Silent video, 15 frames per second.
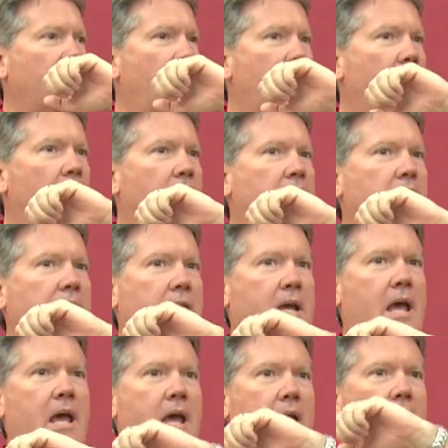not unlike a
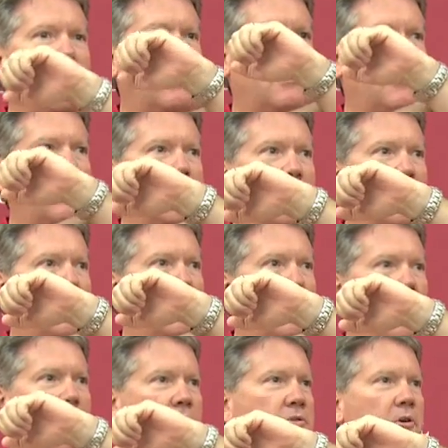K,
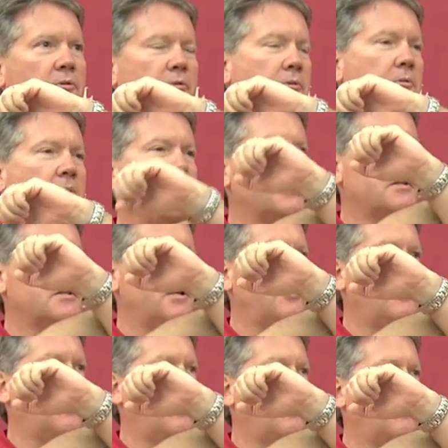also for reasons
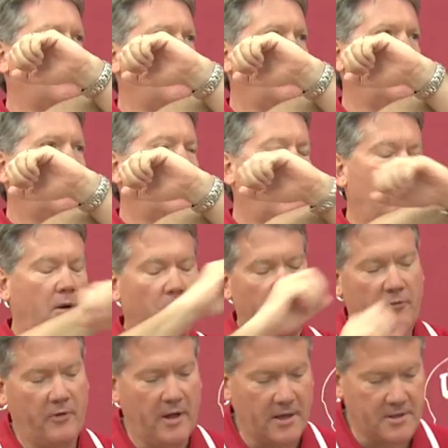unknown,
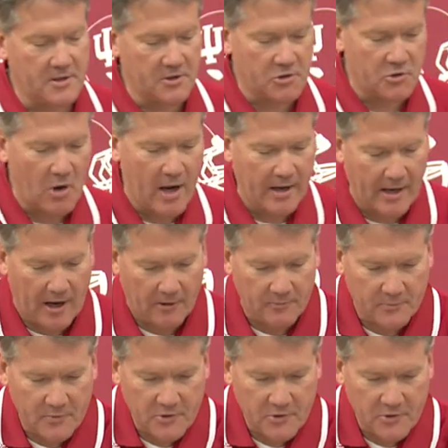reflects a strikeout.